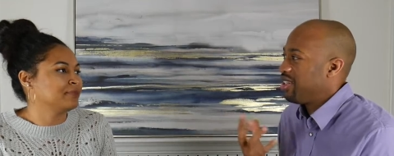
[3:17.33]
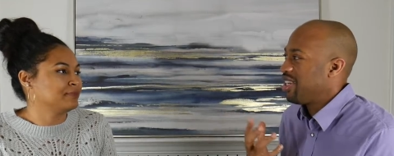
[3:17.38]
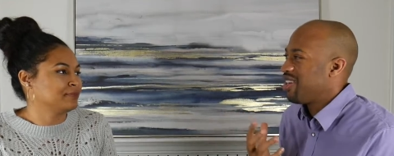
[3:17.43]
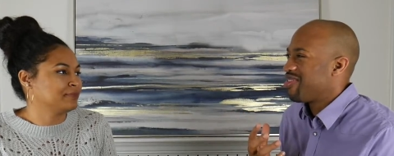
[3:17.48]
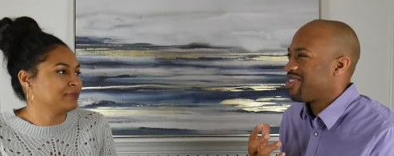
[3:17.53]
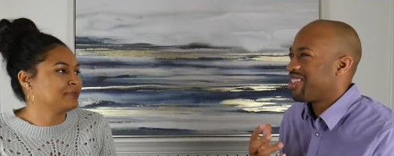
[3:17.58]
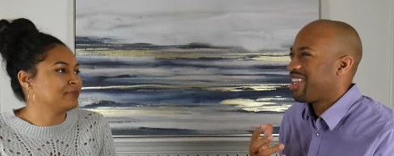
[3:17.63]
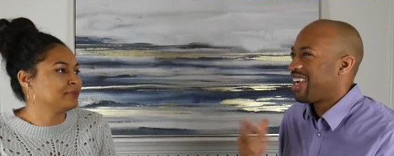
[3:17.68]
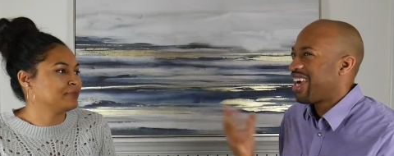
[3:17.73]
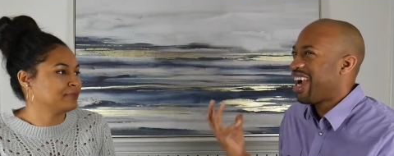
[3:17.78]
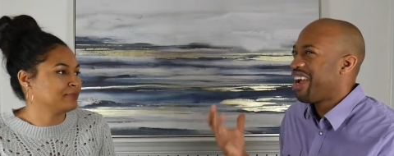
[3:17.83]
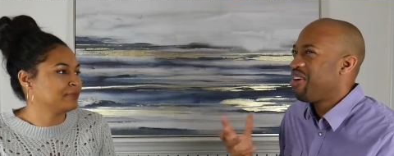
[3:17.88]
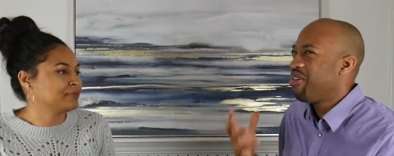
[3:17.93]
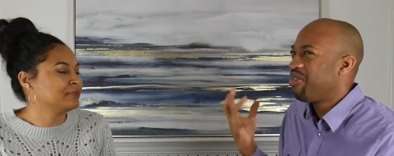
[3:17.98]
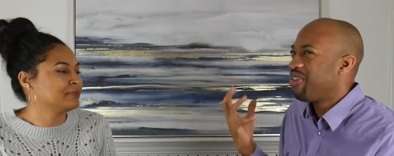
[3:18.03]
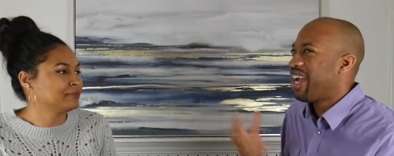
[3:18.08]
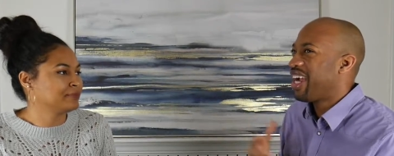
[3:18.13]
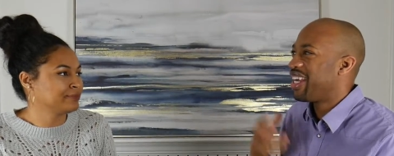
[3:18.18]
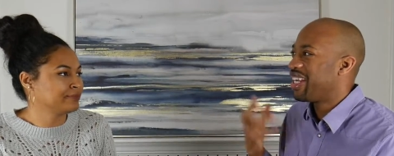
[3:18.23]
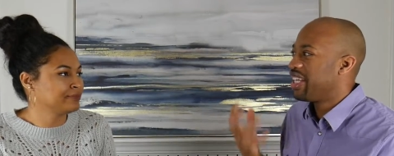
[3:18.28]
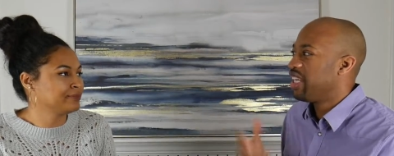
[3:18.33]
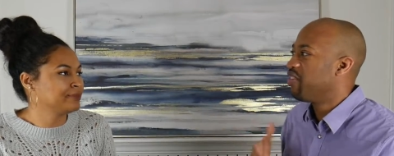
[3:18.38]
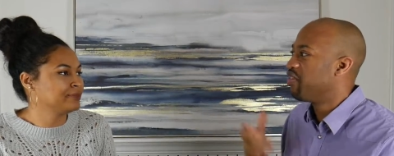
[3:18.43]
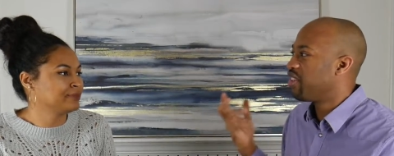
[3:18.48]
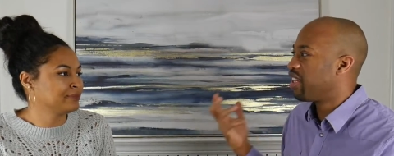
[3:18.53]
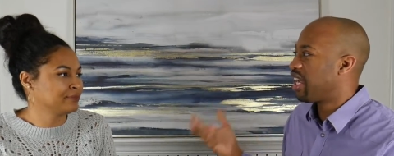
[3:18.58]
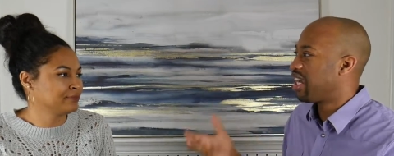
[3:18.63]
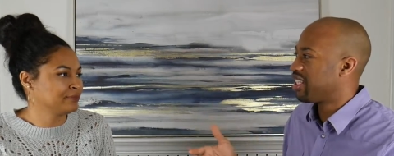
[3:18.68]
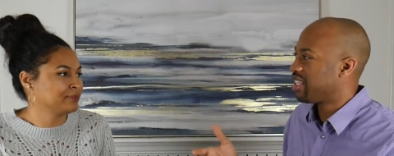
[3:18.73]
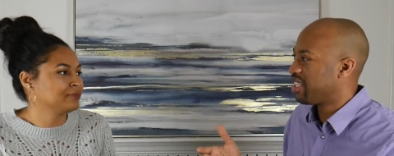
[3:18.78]
Speaker 1: And I was like, I don't like
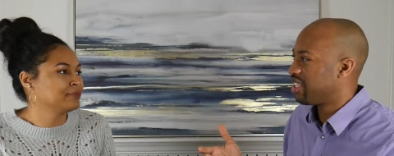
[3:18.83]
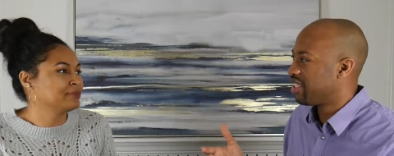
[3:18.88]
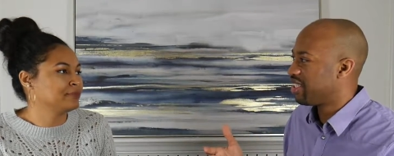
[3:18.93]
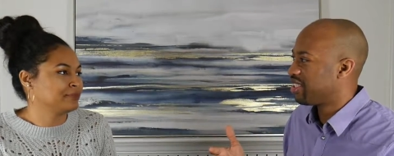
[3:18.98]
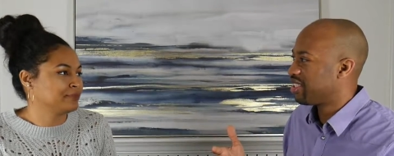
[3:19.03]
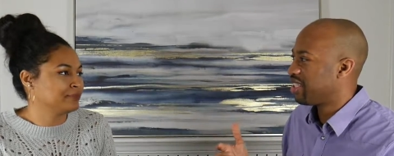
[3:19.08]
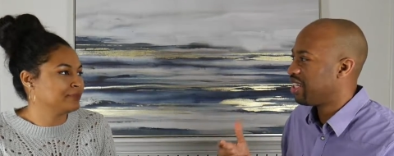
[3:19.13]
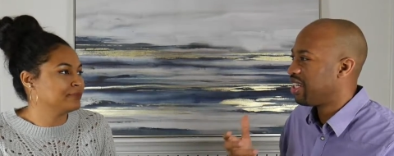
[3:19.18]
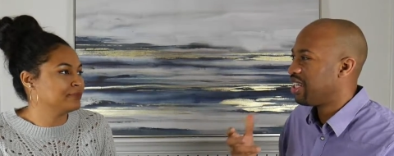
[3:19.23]
living like this.